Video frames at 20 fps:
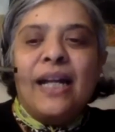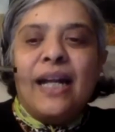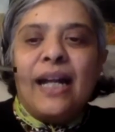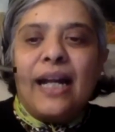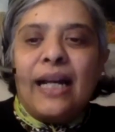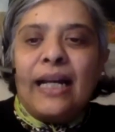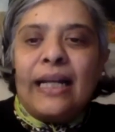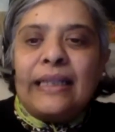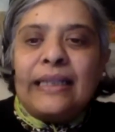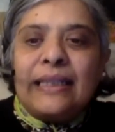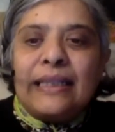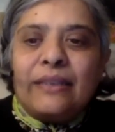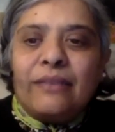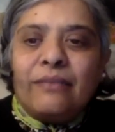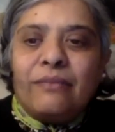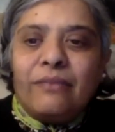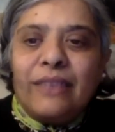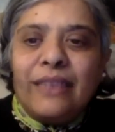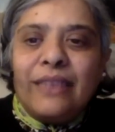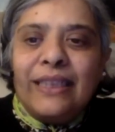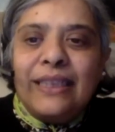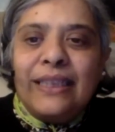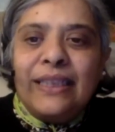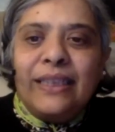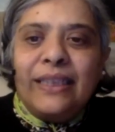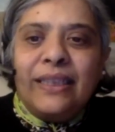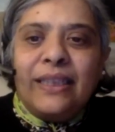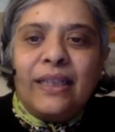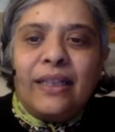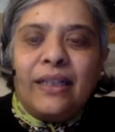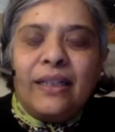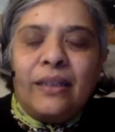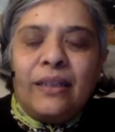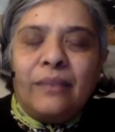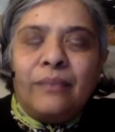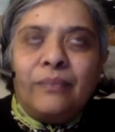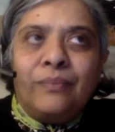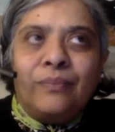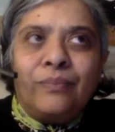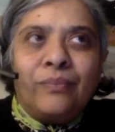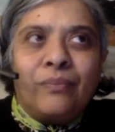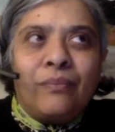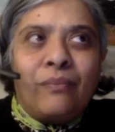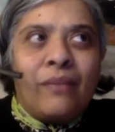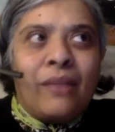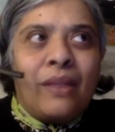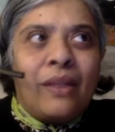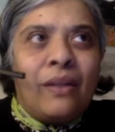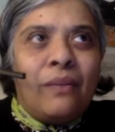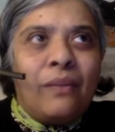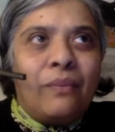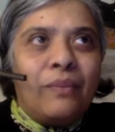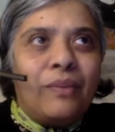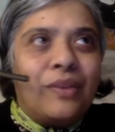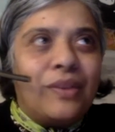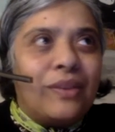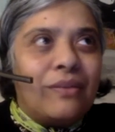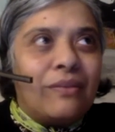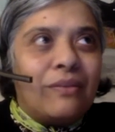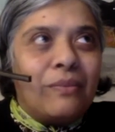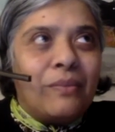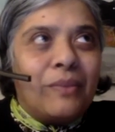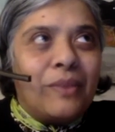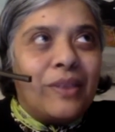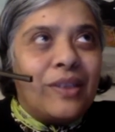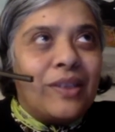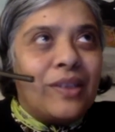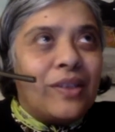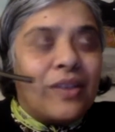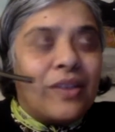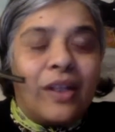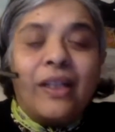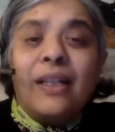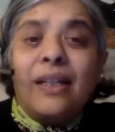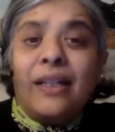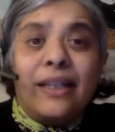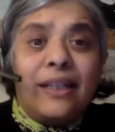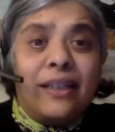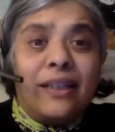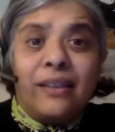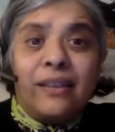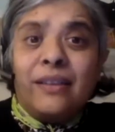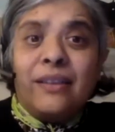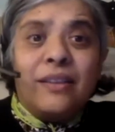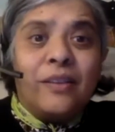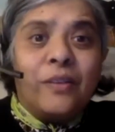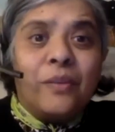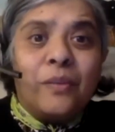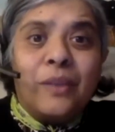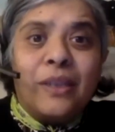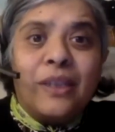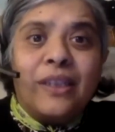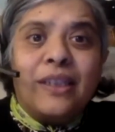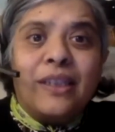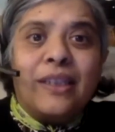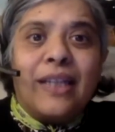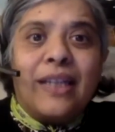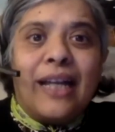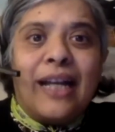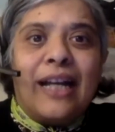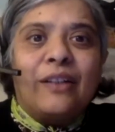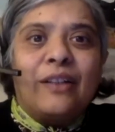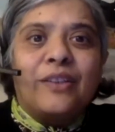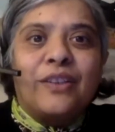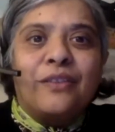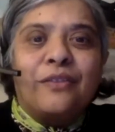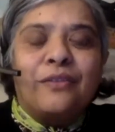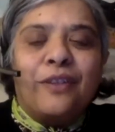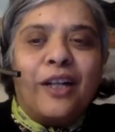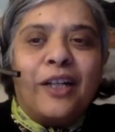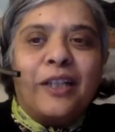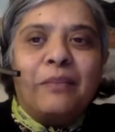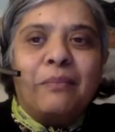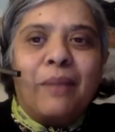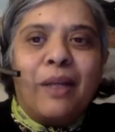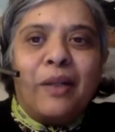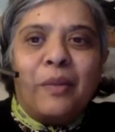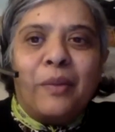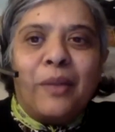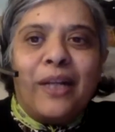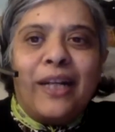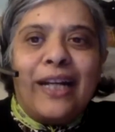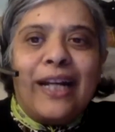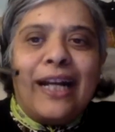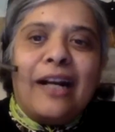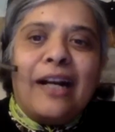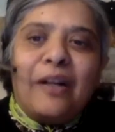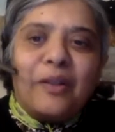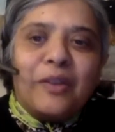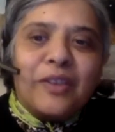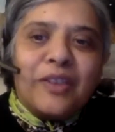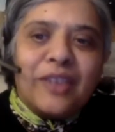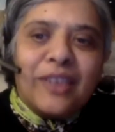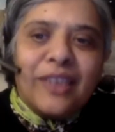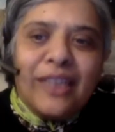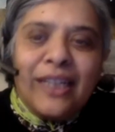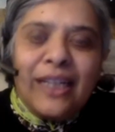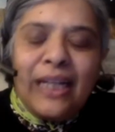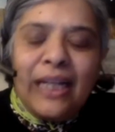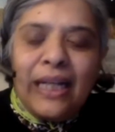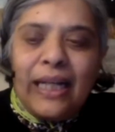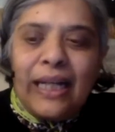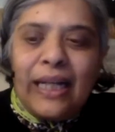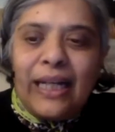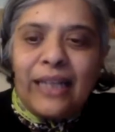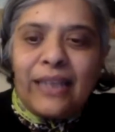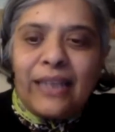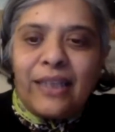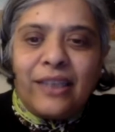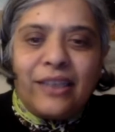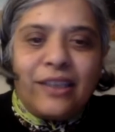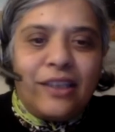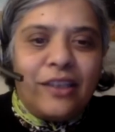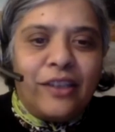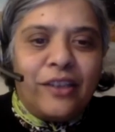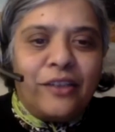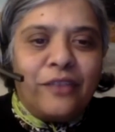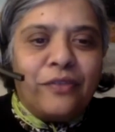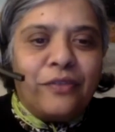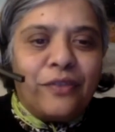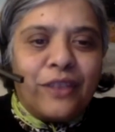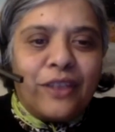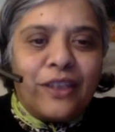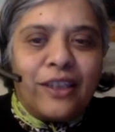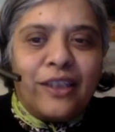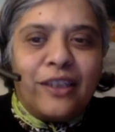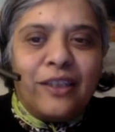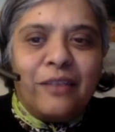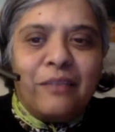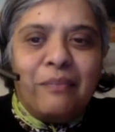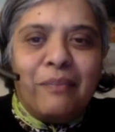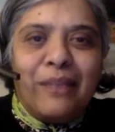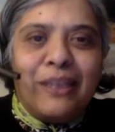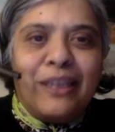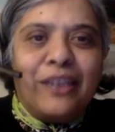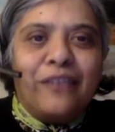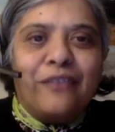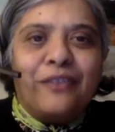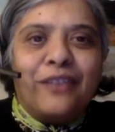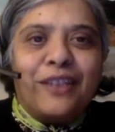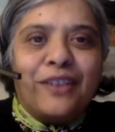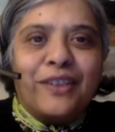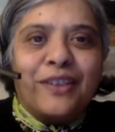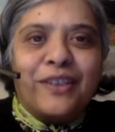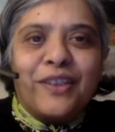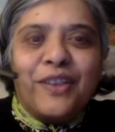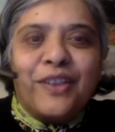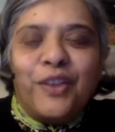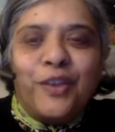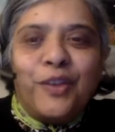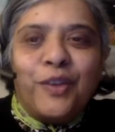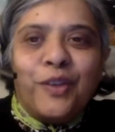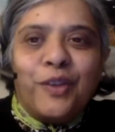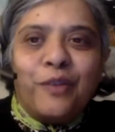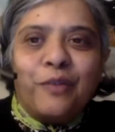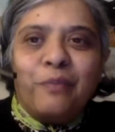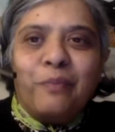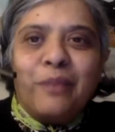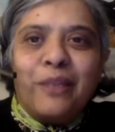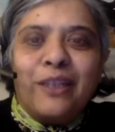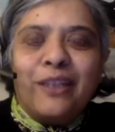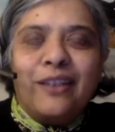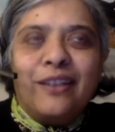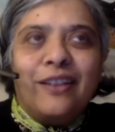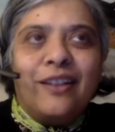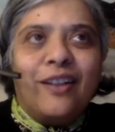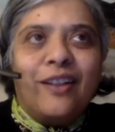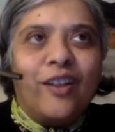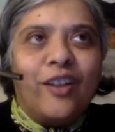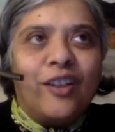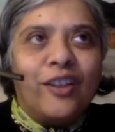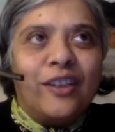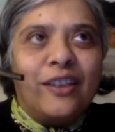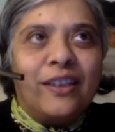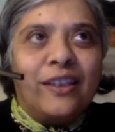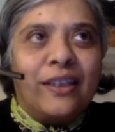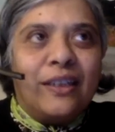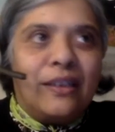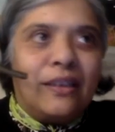and really was struggling with how to find my way out. And I know for many of us who have been on